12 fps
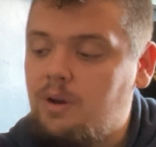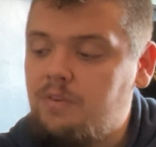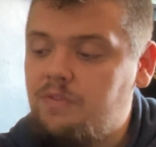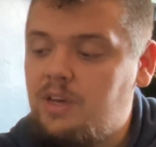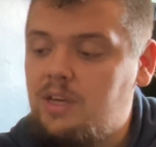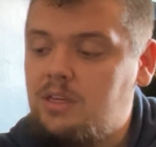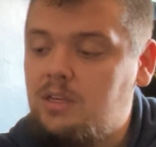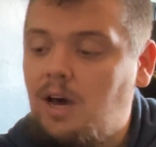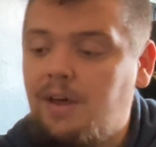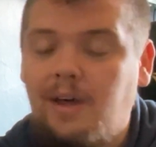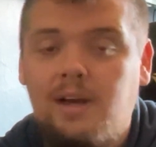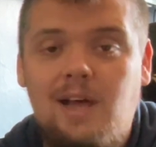I think
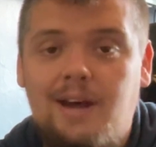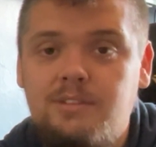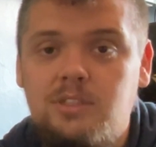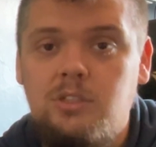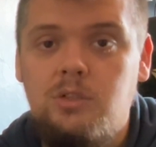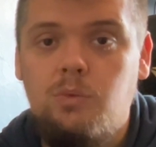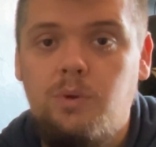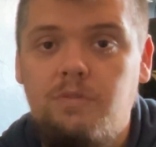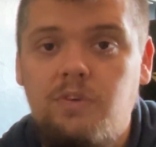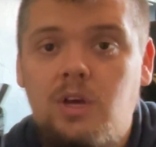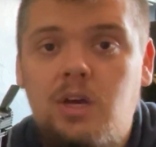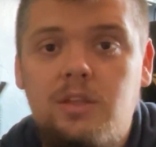that'll have to do with
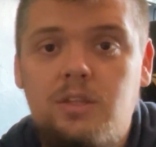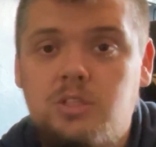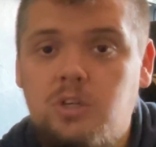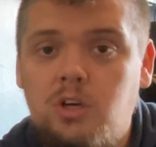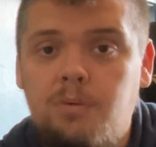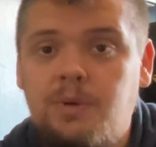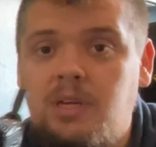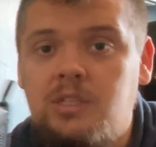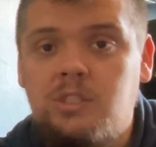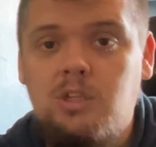the terpenes.